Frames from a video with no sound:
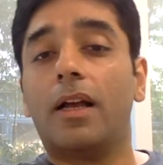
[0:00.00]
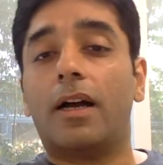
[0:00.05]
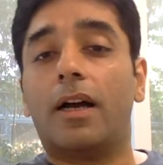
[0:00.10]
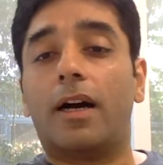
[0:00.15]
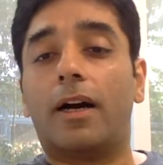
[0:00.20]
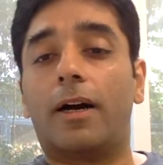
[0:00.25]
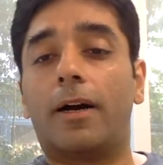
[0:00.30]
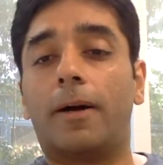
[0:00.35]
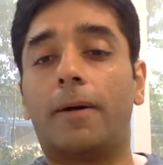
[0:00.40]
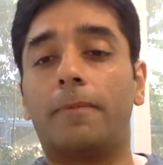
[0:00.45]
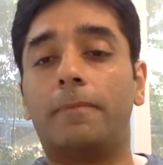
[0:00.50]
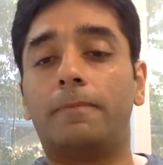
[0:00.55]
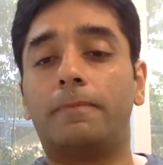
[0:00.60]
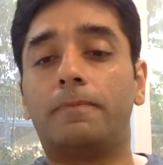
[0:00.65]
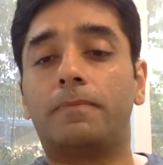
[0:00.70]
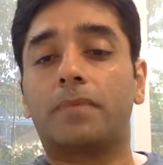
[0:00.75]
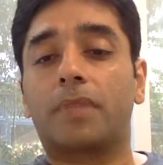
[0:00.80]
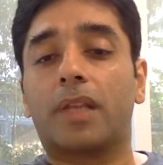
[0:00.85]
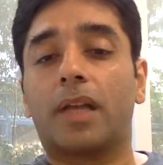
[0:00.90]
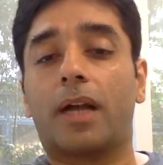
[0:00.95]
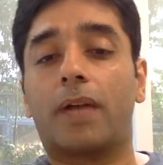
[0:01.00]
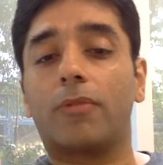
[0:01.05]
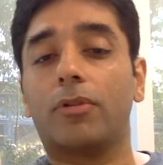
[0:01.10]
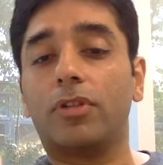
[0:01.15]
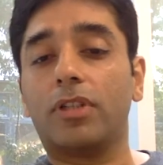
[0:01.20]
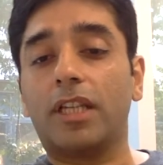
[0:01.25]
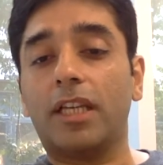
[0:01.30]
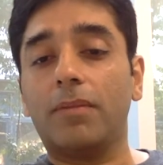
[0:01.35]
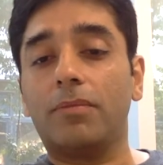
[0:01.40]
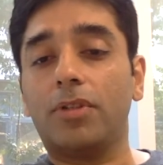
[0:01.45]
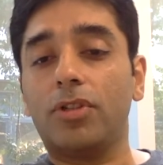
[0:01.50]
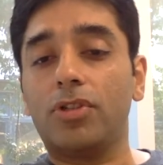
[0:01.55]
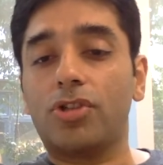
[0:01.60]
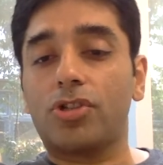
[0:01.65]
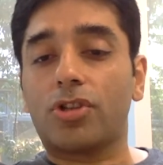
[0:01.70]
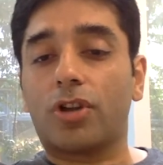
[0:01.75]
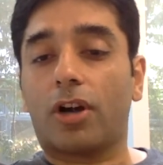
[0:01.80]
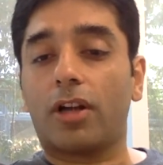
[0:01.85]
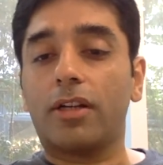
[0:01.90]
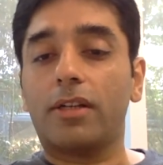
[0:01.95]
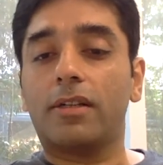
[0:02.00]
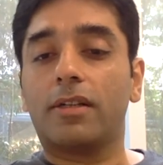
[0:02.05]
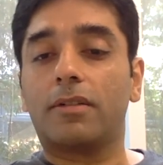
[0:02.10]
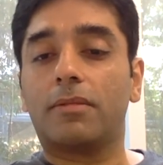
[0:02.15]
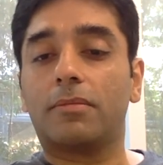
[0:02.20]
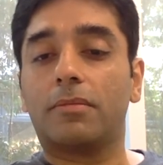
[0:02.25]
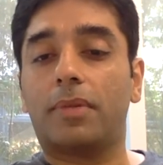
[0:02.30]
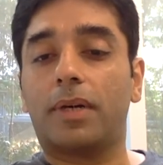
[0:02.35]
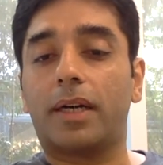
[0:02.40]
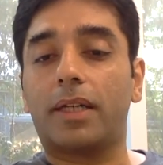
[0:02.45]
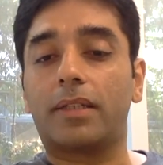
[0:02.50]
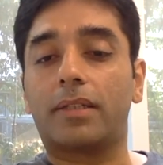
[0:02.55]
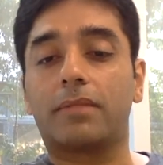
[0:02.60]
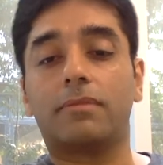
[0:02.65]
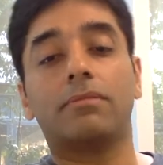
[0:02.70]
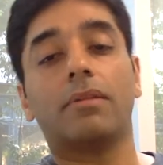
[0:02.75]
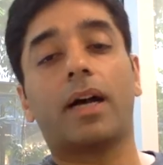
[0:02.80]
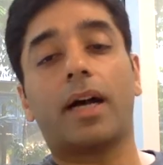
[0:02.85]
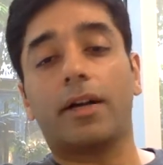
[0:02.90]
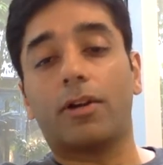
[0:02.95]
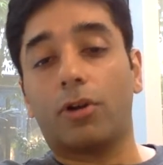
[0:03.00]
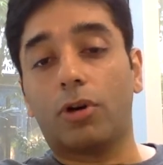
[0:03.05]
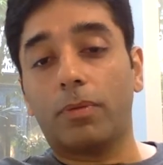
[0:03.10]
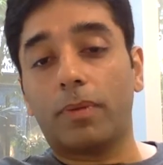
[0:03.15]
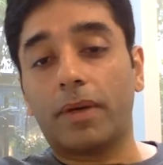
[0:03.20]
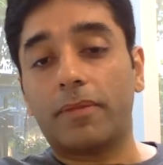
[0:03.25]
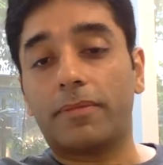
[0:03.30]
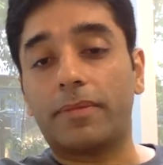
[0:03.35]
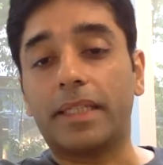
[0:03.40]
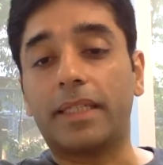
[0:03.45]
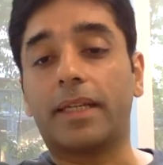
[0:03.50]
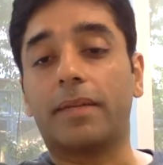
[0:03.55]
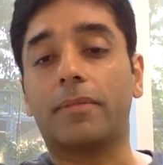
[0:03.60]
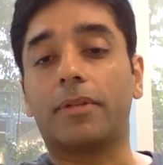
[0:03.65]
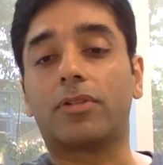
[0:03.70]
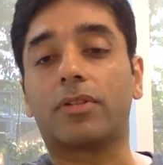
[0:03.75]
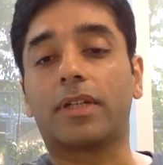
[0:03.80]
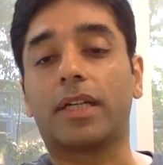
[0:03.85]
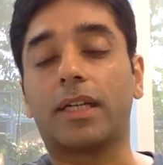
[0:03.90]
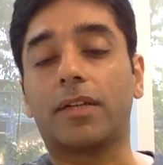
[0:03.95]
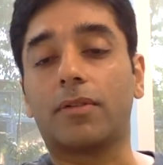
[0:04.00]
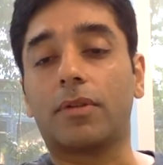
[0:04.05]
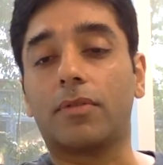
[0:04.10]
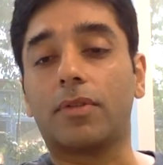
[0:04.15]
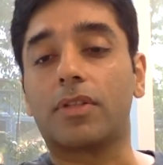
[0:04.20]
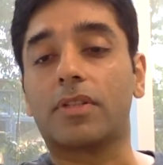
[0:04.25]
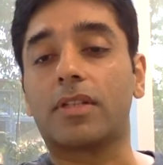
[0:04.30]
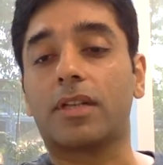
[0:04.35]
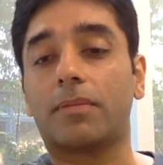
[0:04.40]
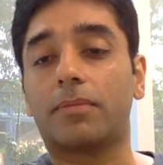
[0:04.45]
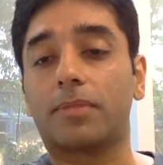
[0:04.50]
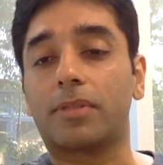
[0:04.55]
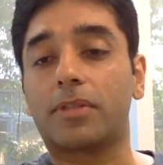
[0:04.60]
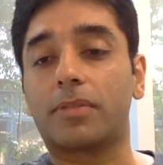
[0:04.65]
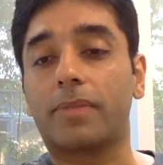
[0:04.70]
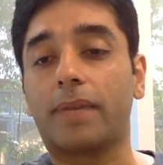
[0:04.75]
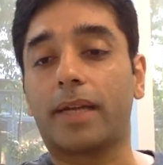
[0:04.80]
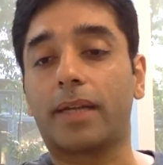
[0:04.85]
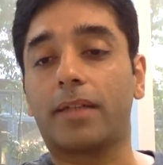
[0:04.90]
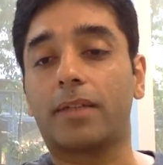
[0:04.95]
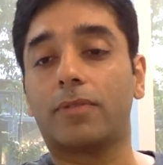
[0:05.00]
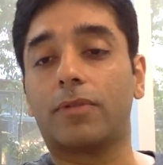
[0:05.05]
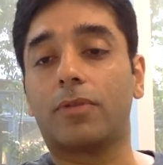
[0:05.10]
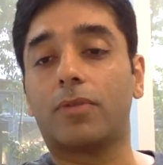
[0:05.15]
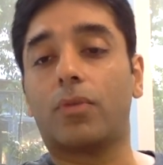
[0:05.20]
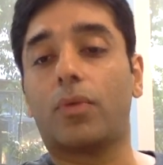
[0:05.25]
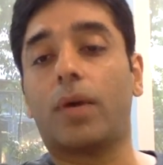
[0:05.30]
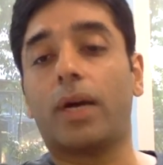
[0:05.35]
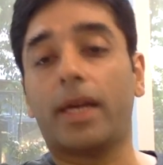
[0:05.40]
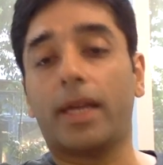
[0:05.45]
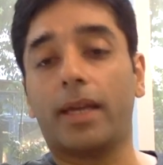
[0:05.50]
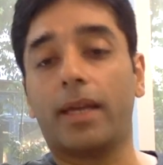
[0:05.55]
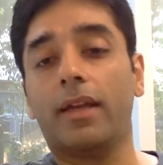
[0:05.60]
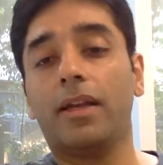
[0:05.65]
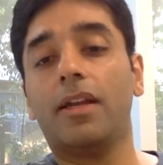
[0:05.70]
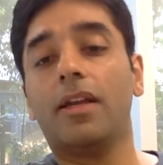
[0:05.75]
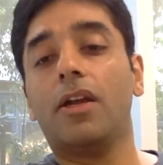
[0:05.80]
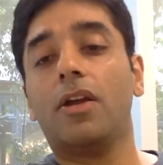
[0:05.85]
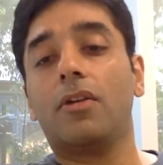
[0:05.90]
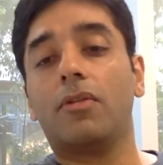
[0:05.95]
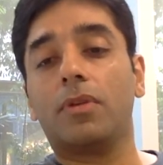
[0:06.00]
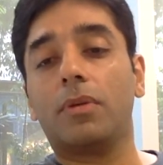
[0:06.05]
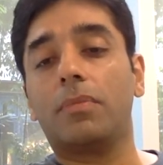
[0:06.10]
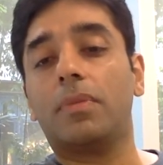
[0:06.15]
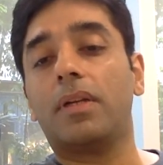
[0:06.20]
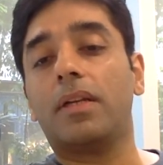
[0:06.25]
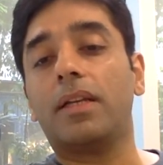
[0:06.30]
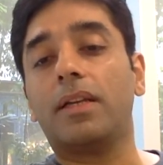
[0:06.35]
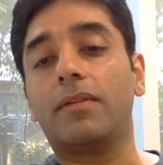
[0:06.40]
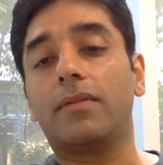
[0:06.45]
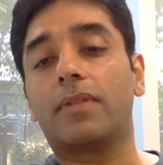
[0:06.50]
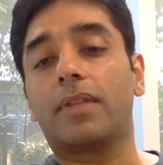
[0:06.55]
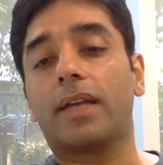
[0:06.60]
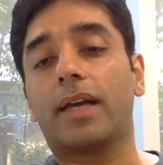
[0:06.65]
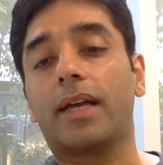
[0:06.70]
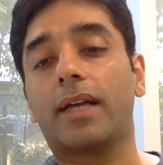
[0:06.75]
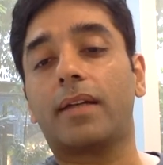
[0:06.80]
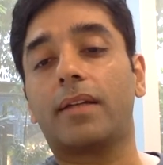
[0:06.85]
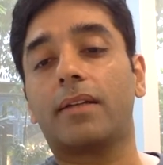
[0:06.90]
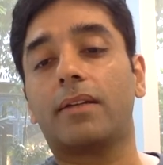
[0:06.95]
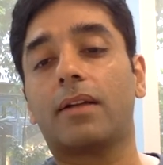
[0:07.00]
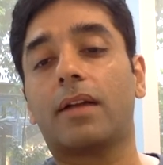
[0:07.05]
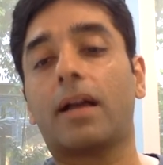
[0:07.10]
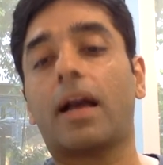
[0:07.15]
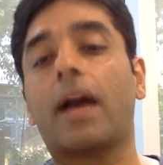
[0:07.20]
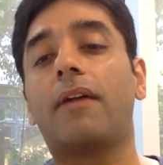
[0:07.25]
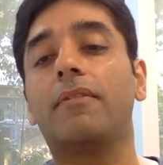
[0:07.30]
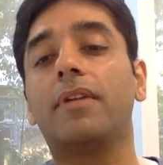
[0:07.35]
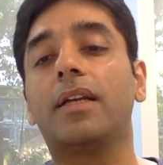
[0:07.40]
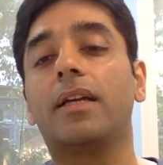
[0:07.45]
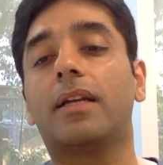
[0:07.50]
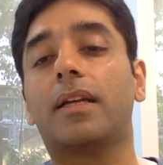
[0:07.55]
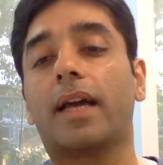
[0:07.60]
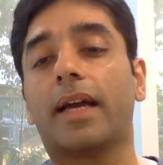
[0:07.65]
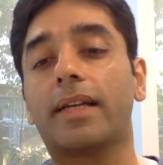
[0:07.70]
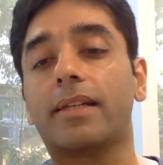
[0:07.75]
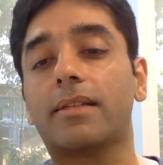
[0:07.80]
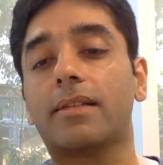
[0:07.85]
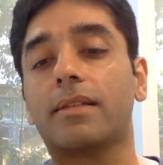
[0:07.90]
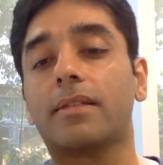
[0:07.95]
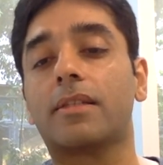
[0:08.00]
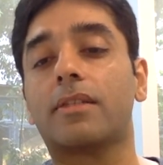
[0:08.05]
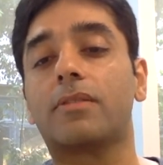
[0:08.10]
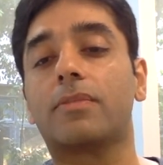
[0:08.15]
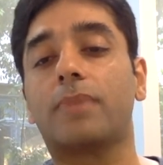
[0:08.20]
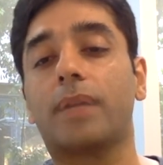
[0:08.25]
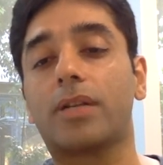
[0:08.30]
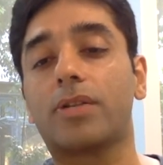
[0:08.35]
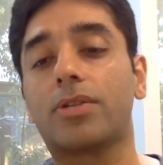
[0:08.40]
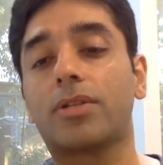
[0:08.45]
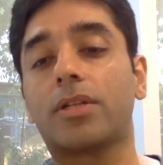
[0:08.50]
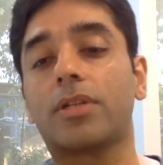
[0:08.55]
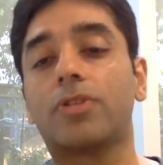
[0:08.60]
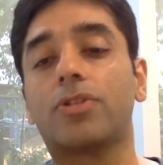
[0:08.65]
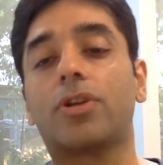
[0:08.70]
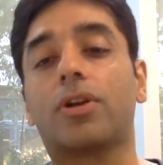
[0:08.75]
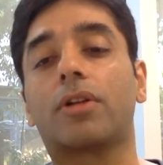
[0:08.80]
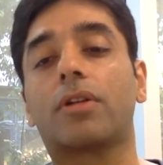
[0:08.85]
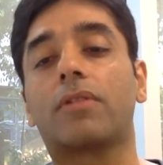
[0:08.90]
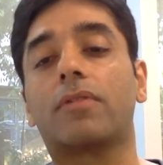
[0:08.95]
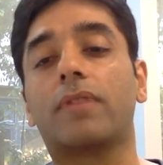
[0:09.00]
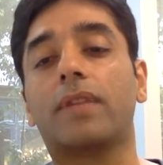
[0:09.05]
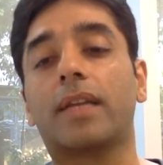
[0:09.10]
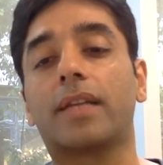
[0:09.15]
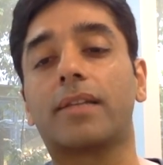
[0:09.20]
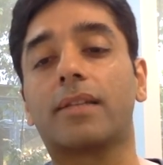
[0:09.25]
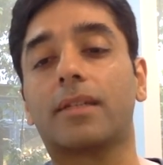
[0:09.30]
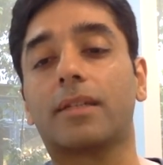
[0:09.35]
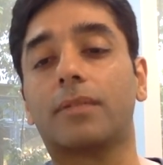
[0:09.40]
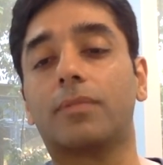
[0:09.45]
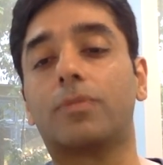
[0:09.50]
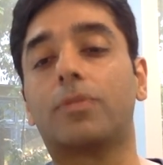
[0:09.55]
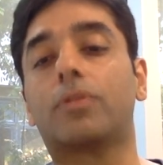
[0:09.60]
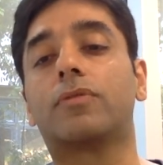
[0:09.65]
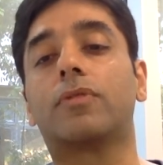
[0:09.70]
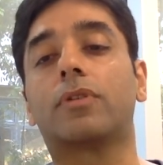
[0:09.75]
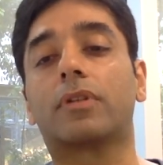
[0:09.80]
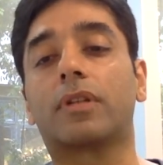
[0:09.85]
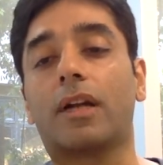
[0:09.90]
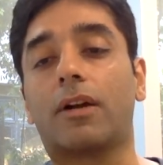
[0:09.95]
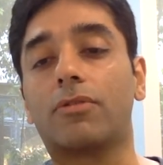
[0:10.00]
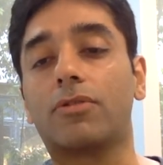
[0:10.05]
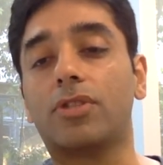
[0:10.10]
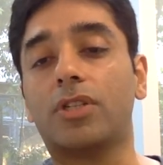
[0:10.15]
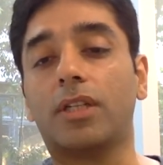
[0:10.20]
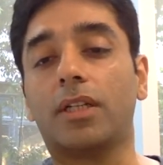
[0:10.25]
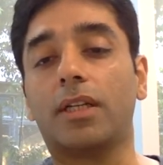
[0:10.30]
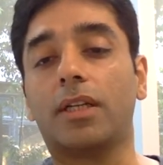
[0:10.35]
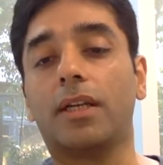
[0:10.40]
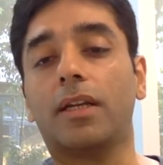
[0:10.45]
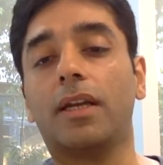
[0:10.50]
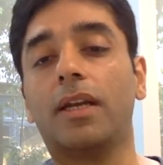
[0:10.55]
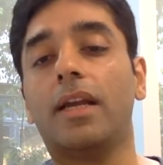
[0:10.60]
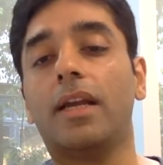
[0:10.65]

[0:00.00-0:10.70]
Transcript: I'm going to keep this short, but I hope I've been able to kind of give you some perspective on why we believe that having a license, especially in a geography like Singapore for Crowd-Genie,